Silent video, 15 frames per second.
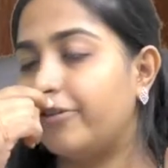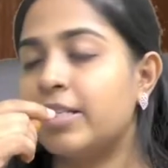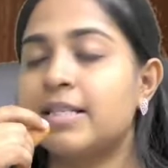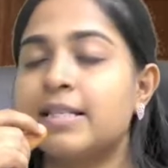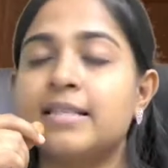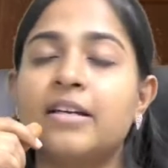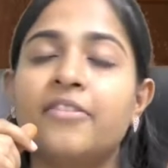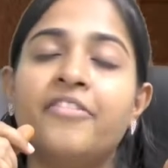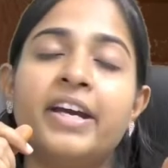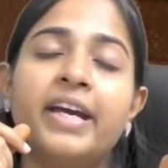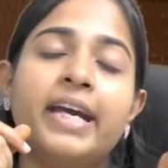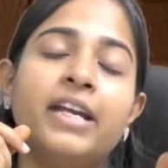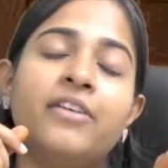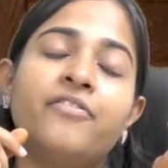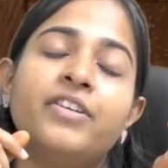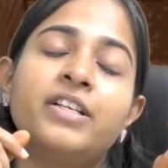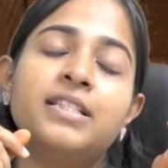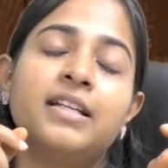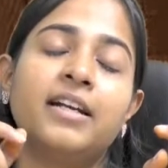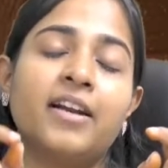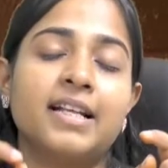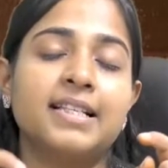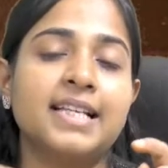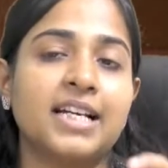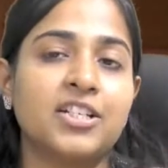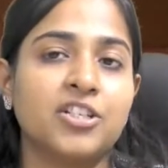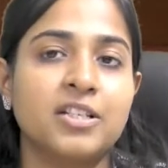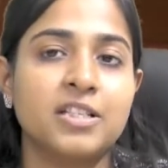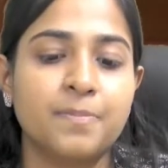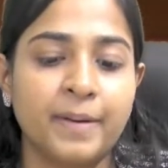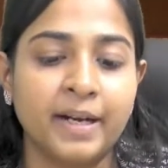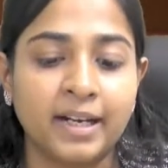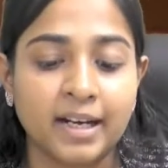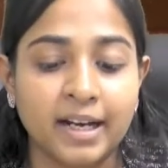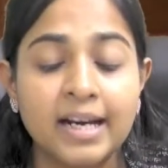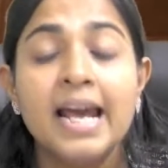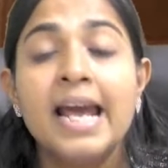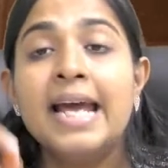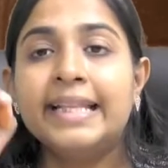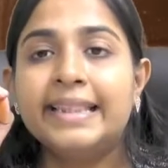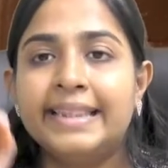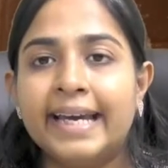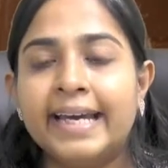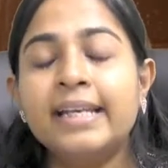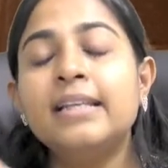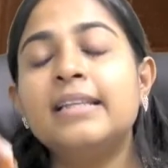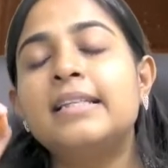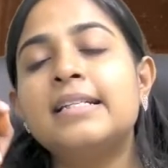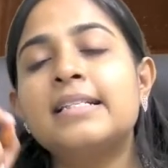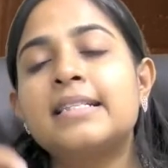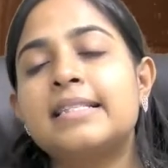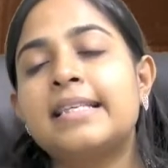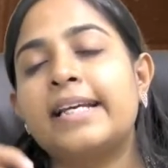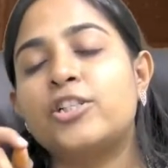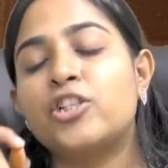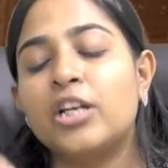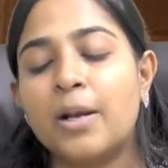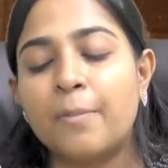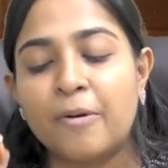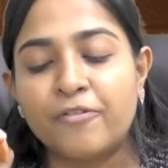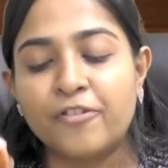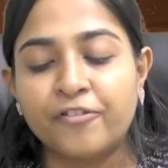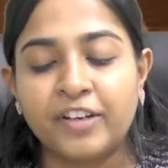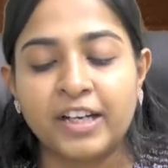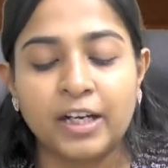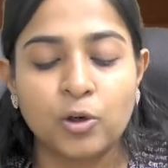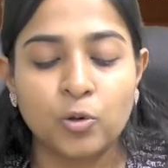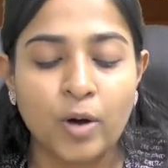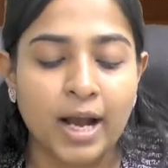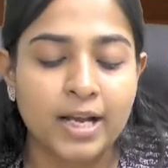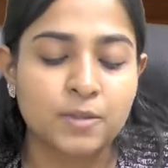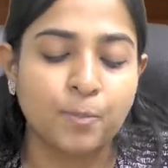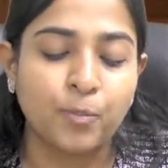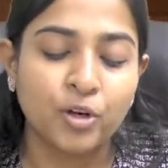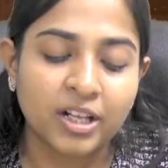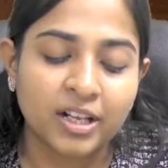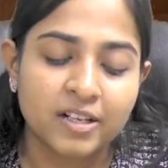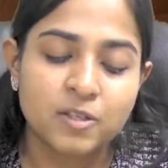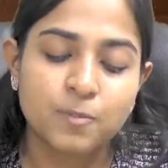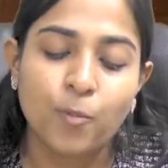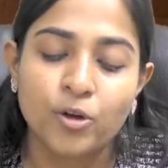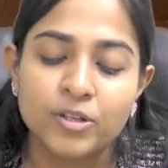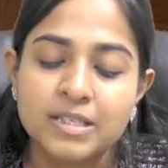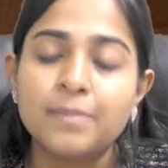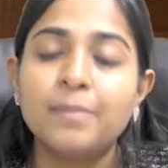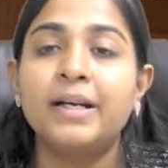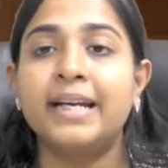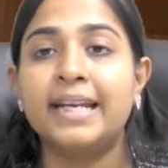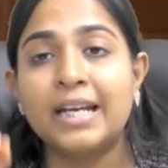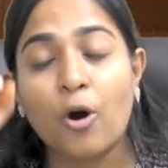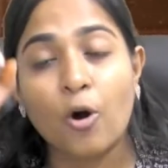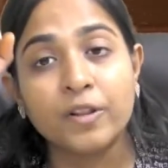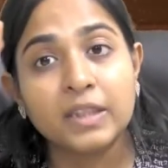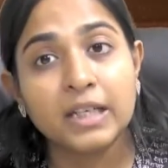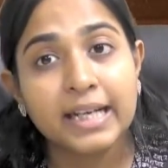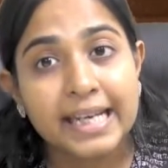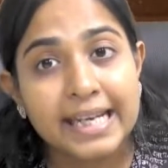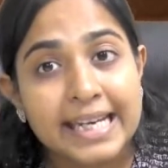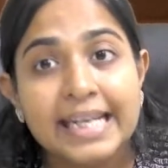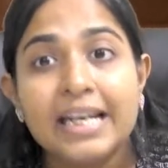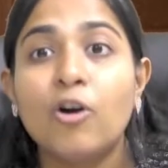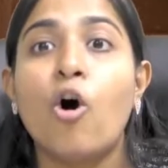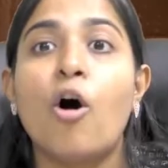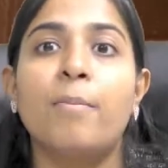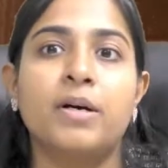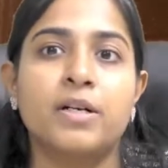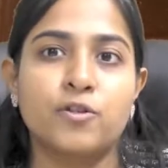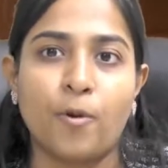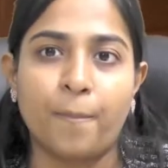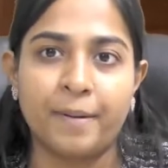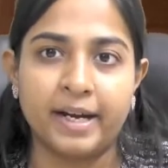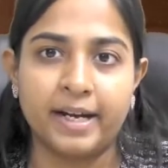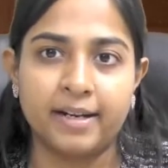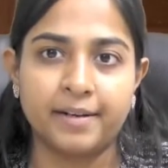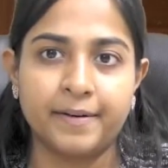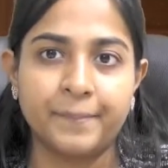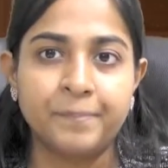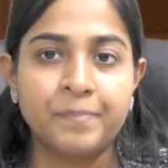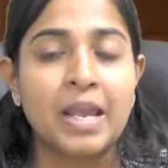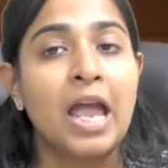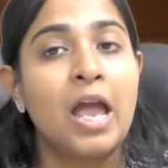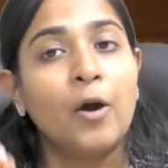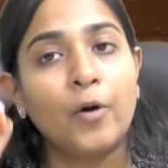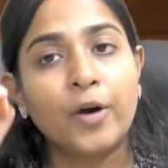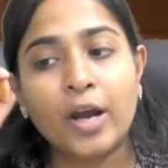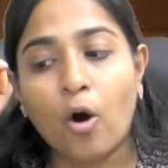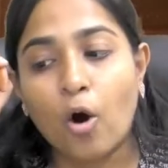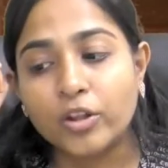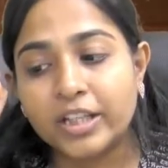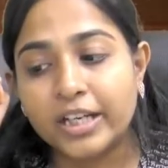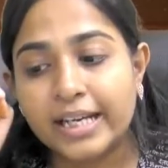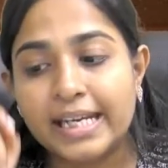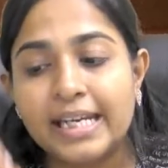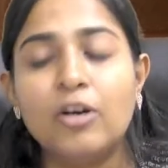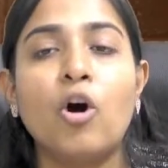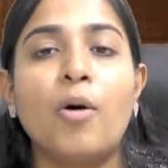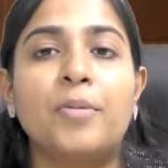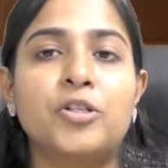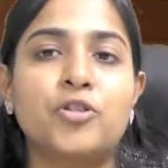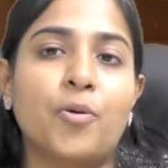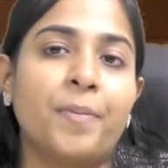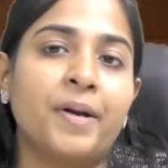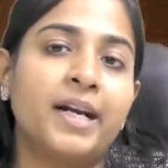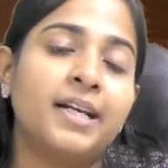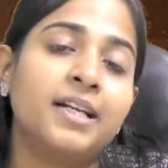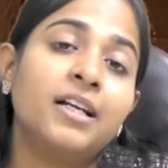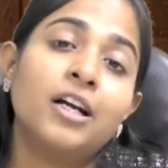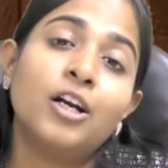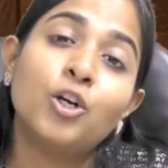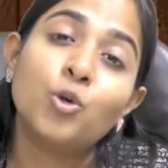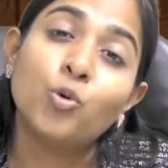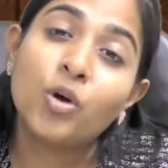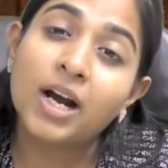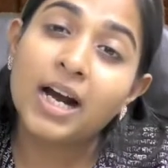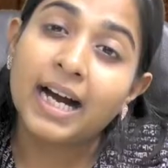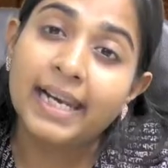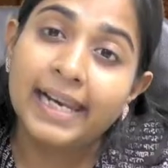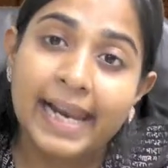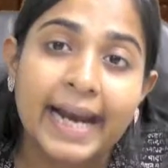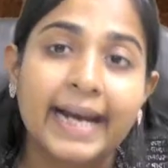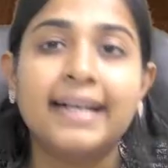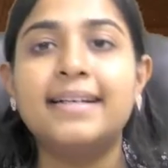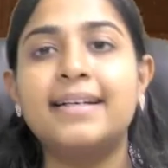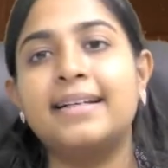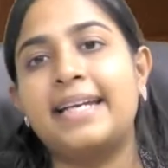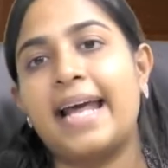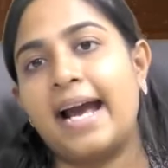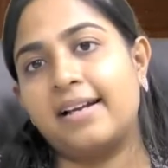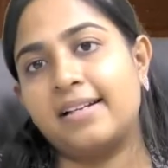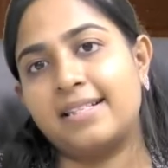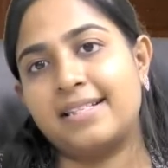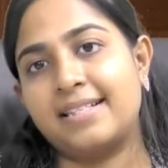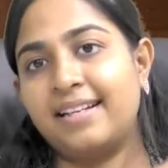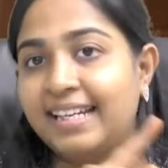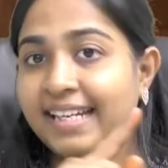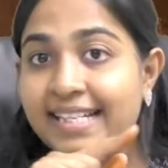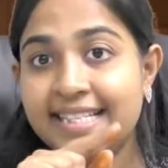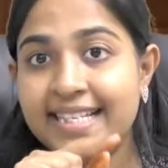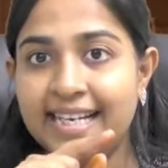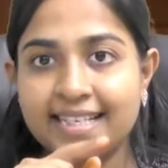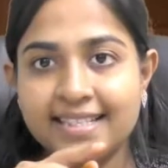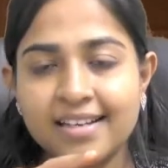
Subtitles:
way in which the transaction is being done, then this section number 52 has put a responsibility on the e-commerce operator, okay, on the e-commerce operator to collect tax, TCS,